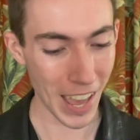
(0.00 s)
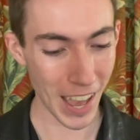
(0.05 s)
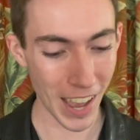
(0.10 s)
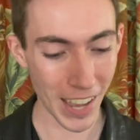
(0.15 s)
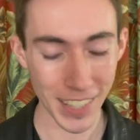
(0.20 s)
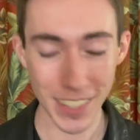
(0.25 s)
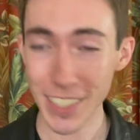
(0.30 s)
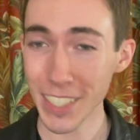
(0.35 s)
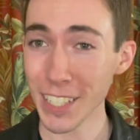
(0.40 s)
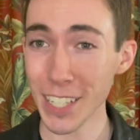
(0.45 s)

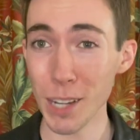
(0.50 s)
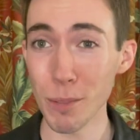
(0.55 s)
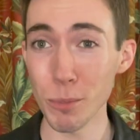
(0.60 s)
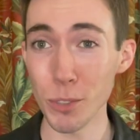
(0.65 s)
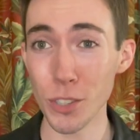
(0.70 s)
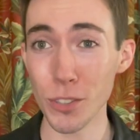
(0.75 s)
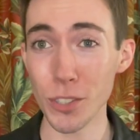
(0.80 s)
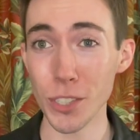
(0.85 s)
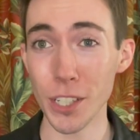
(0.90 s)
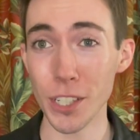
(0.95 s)
I think I'm
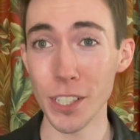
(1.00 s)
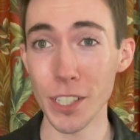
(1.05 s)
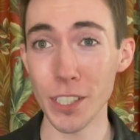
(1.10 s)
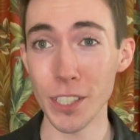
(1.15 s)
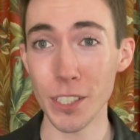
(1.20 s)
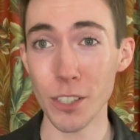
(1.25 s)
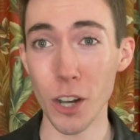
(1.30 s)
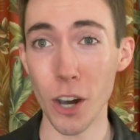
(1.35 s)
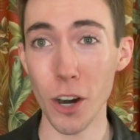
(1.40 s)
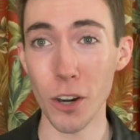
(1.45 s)
just
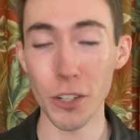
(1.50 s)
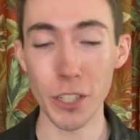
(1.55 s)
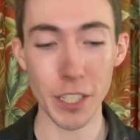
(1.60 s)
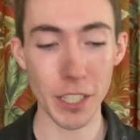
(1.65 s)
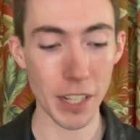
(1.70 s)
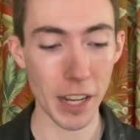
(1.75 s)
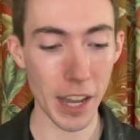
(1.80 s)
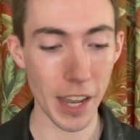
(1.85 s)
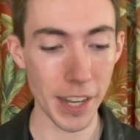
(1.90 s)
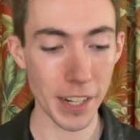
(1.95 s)
gonna call it a
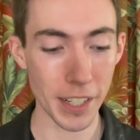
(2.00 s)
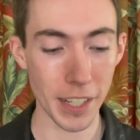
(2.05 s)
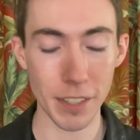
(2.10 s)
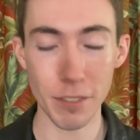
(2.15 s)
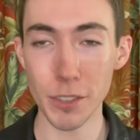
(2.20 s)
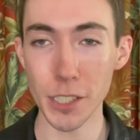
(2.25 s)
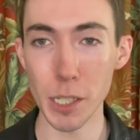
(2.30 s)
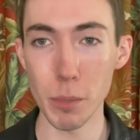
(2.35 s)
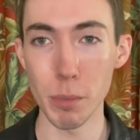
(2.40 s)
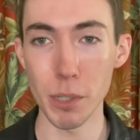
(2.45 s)
night
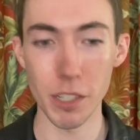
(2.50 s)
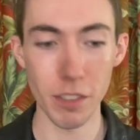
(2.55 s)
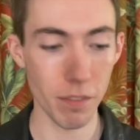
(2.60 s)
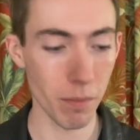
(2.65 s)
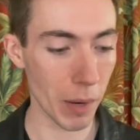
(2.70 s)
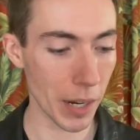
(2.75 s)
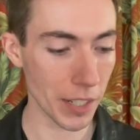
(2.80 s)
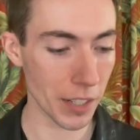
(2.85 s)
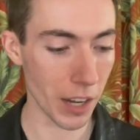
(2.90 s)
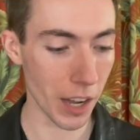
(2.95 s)
and read a bit of
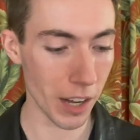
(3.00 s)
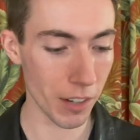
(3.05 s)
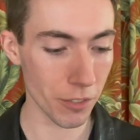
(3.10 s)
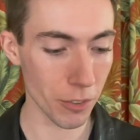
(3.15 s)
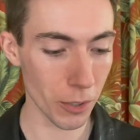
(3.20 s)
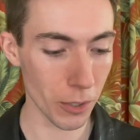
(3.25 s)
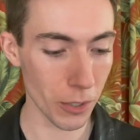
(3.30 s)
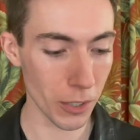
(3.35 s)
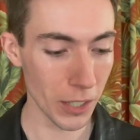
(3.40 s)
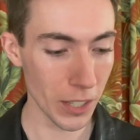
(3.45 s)
my
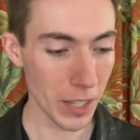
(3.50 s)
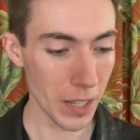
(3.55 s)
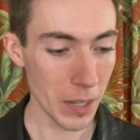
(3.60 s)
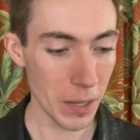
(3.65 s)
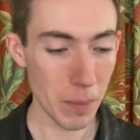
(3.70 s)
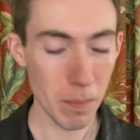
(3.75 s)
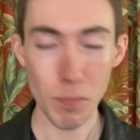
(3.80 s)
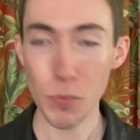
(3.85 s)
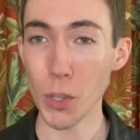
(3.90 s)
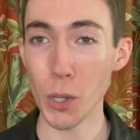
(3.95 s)
novel,
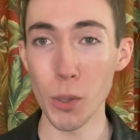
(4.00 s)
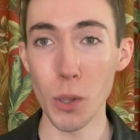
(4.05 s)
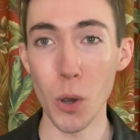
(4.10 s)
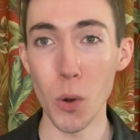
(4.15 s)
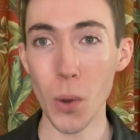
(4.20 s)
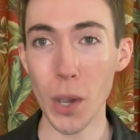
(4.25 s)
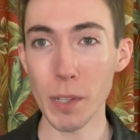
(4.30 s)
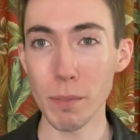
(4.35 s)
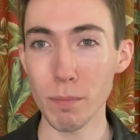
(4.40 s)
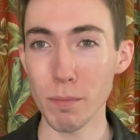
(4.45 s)

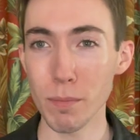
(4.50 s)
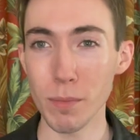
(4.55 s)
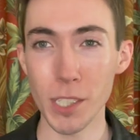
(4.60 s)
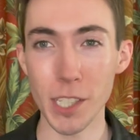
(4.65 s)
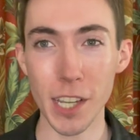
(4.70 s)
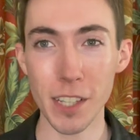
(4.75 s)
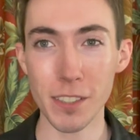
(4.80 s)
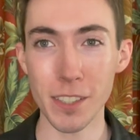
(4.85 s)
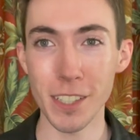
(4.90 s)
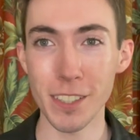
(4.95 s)
although I
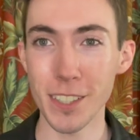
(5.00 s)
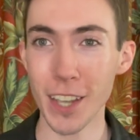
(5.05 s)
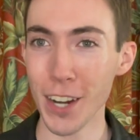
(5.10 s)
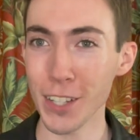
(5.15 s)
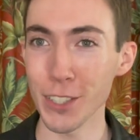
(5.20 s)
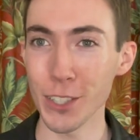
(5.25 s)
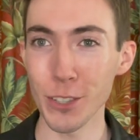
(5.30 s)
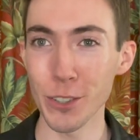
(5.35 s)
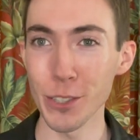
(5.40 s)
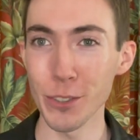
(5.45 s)
guess I
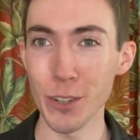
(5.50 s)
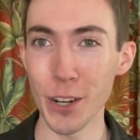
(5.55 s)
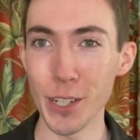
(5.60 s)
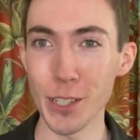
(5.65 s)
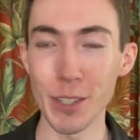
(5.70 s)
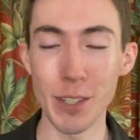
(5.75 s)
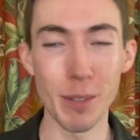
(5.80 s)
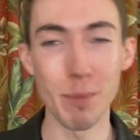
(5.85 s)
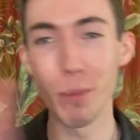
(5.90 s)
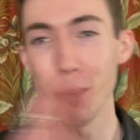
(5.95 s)
technically
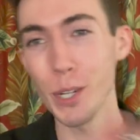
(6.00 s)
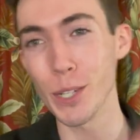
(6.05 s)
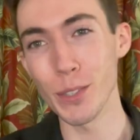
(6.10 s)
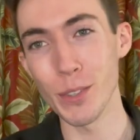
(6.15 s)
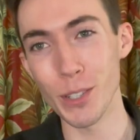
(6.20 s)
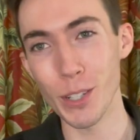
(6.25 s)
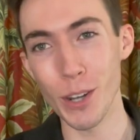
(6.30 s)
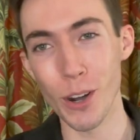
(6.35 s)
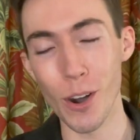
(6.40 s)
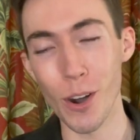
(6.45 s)
read a book in
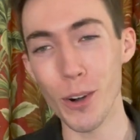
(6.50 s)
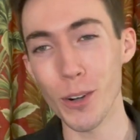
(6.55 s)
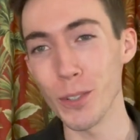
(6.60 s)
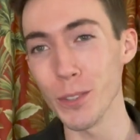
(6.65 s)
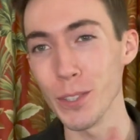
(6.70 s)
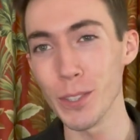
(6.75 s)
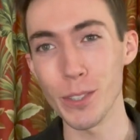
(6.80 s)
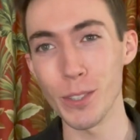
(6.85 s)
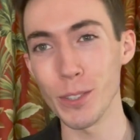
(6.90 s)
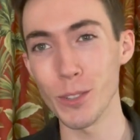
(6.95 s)
the car or
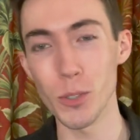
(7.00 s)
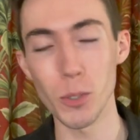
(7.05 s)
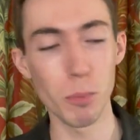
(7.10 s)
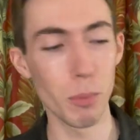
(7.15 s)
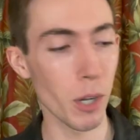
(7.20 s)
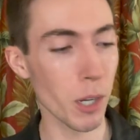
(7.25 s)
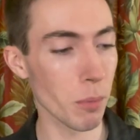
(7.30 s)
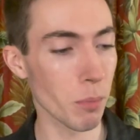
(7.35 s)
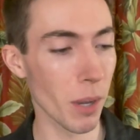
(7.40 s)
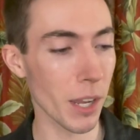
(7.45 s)
listened to a
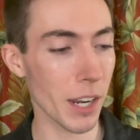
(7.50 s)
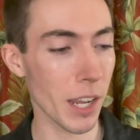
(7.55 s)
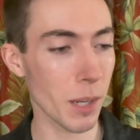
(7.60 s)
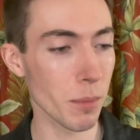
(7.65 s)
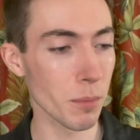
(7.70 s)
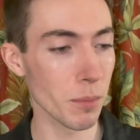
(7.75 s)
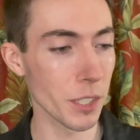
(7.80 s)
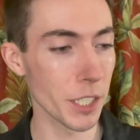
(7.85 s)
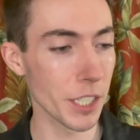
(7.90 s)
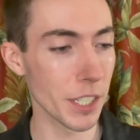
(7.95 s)
book, but
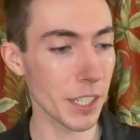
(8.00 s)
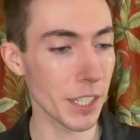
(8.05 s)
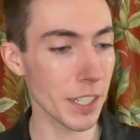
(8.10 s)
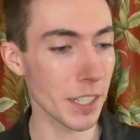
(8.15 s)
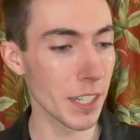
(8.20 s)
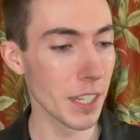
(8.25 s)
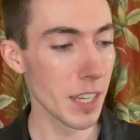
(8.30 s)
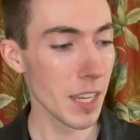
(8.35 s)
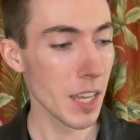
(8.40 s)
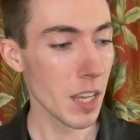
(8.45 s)
I'm
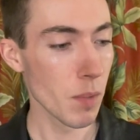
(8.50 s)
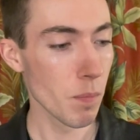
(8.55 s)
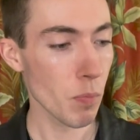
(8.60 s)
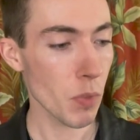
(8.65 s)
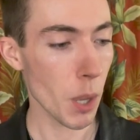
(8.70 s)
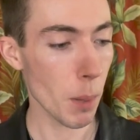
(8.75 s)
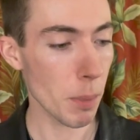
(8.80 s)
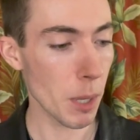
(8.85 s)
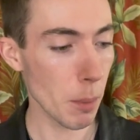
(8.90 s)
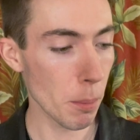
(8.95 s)
reading
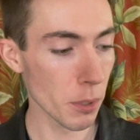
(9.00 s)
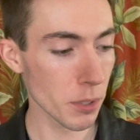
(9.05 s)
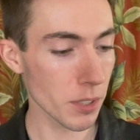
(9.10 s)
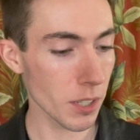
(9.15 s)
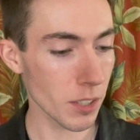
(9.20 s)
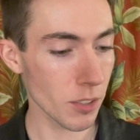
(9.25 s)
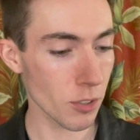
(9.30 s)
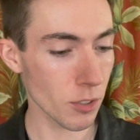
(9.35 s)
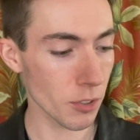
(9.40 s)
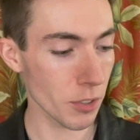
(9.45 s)
A People's
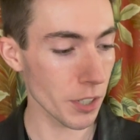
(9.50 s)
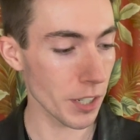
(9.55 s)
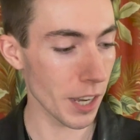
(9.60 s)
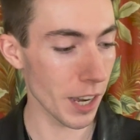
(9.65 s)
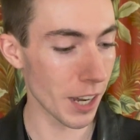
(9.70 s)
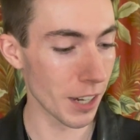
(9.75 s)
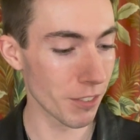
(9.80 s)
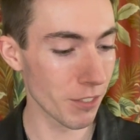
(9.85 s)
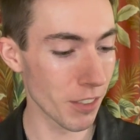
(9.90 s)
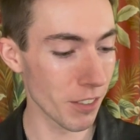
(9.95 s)
History
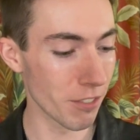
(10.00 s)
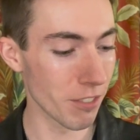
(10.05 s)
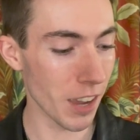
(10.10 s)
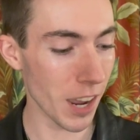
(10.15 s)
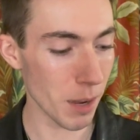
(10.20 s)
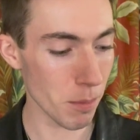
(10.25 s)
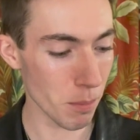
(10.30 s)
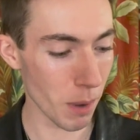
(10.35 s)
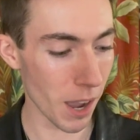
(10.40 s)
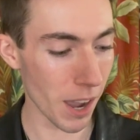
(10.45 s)
of the
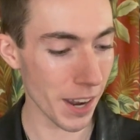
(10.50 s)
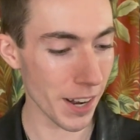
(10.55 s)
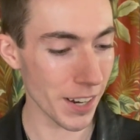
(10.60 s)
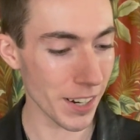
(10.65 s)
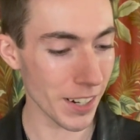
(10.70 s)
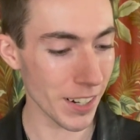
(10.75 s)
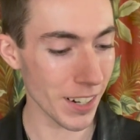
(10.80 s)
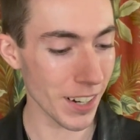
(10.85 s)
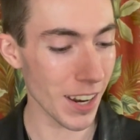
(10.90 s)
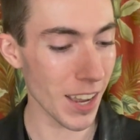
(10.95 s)

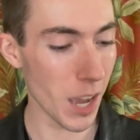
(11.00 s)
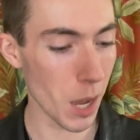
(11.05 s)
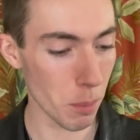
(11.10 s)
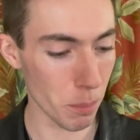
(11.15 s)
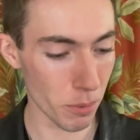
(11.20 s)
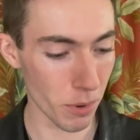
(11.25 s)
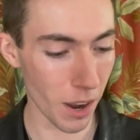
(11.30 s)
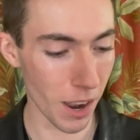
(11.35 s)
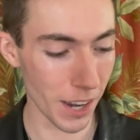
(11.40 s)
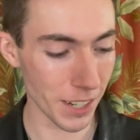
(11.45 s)
Vampire
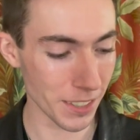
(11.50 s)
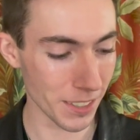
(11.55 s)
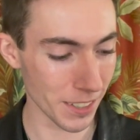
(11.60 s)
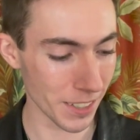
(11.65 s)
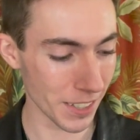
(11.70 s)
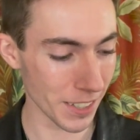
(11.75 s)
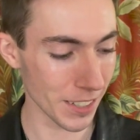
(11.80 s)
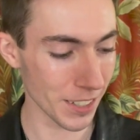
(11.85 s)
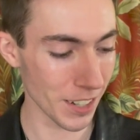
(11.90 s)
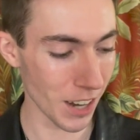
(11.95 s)

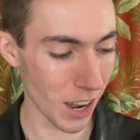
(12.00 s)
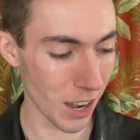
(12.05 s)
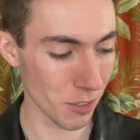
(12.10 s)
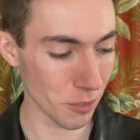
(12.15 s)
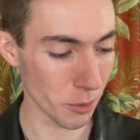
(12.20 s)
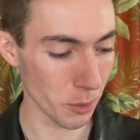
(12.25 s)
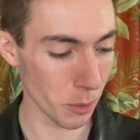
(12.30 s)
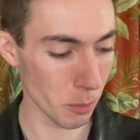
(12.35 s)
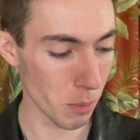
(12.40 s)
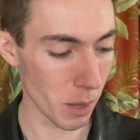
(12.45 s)
Uprising, a
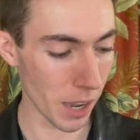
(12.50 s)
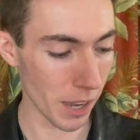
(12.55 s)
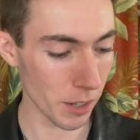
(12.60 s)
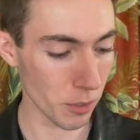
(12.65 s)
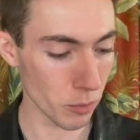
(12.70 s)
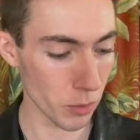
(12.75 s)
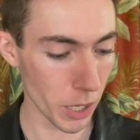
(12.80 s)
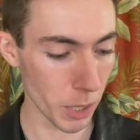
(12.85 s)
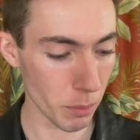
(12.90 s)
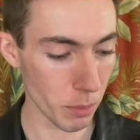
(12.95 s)
novel by
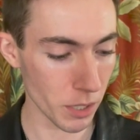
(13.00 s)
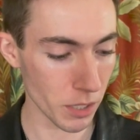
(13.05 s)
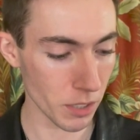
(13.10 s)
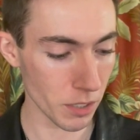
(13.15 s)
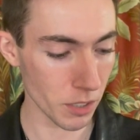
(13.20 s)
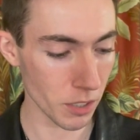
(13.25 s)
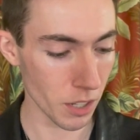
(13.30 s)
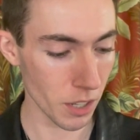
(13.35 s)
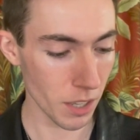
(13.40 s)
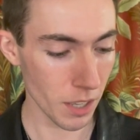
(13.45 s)
Raymond